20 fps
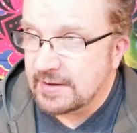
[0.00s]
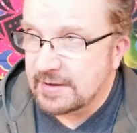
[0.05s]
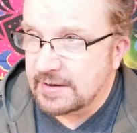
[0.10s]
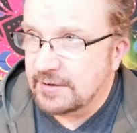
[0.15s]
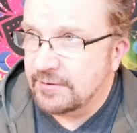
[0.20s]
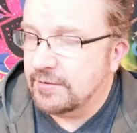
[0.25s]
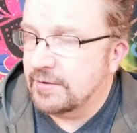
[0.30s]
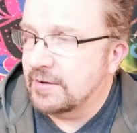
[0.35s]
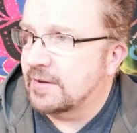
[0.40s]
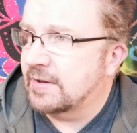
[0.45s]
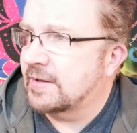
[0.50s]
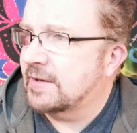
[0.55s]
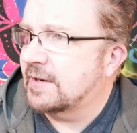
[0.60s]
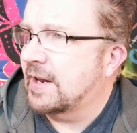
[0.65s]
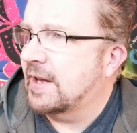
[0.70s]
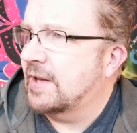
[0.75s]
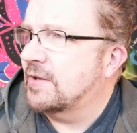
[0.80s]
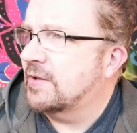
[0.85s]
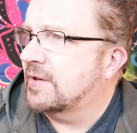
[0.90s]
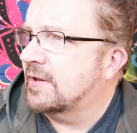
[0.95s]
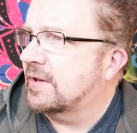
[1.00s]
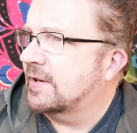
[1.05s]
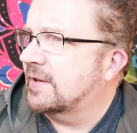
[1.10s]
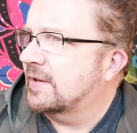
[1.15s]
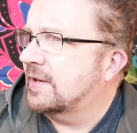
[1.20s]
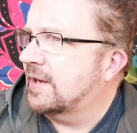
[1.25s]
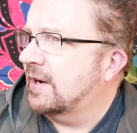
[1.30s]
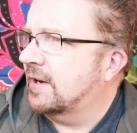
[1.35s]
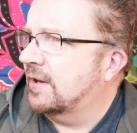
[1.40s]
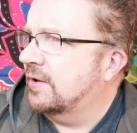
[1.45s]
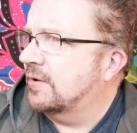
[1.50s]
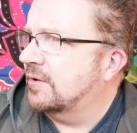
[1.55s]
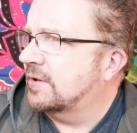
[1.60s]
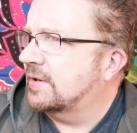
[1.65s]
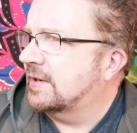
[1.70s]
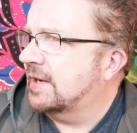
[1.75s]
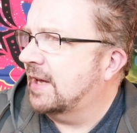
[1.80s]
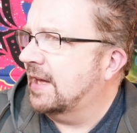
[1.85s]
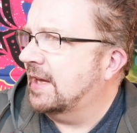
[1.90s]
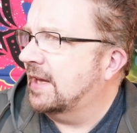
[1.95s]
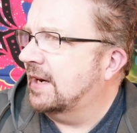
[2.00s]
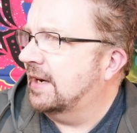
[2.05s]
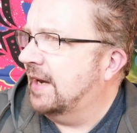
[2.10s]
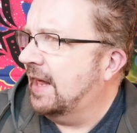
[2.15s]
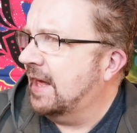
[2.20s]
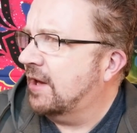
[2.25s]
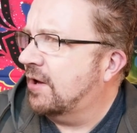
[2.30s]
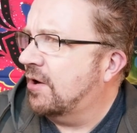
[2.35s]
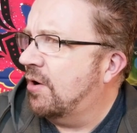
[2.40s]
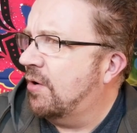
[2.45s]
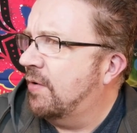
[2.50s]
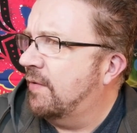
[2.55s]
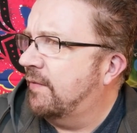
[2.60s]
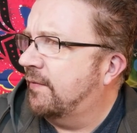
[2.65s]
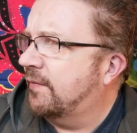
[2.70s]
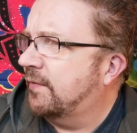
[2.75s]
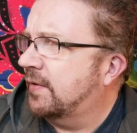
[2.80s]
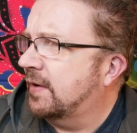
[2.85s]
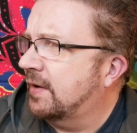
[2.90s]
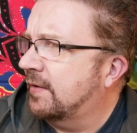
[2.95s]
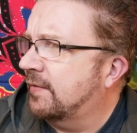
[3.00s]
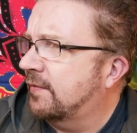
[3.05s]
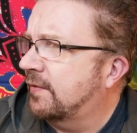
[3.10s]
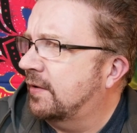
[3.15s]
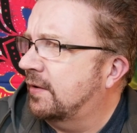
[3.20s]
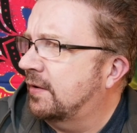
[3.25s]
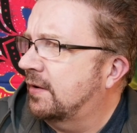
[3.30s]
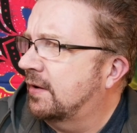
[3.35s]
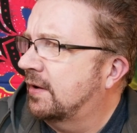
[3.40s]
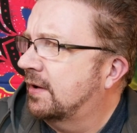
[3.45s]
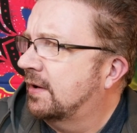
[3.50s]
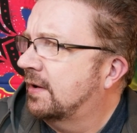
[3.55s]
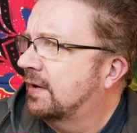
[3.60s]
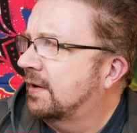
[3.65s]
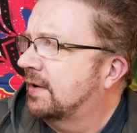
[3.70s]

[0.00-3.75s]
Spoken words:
is literally the stages that it's telling you to take. Let go of fearful